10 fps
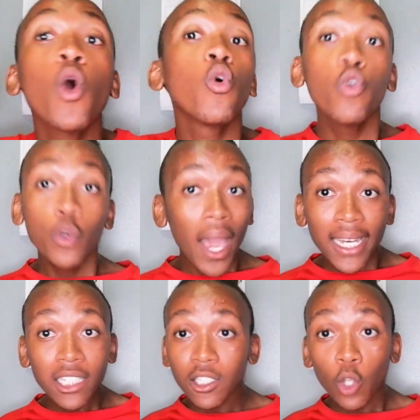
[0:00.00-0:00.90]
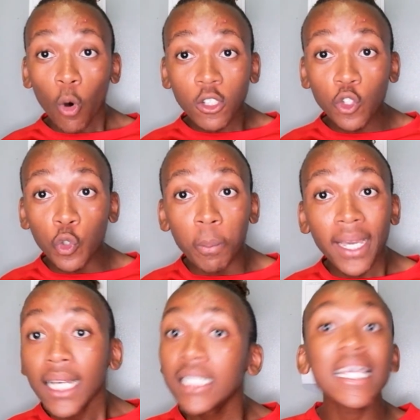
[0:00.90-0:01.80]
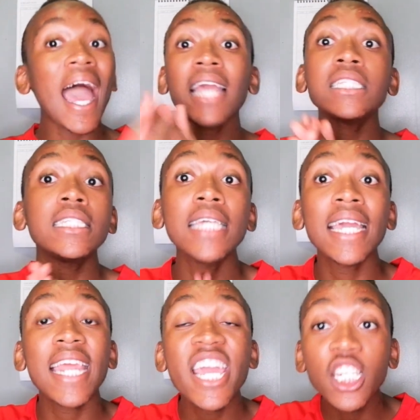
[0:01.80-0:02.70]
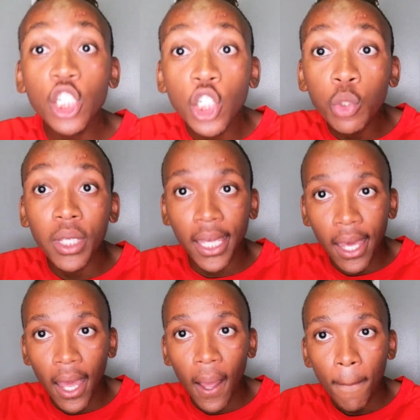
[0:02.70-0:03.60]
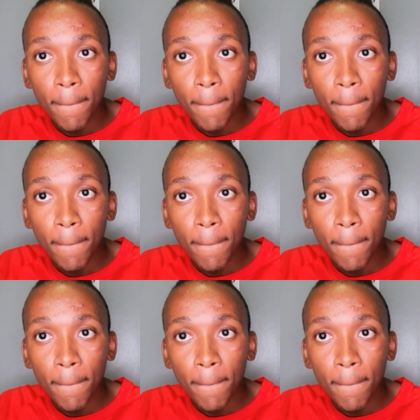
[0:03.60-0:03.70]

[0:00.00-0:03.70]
know who do I need to talk to because I see an issue here.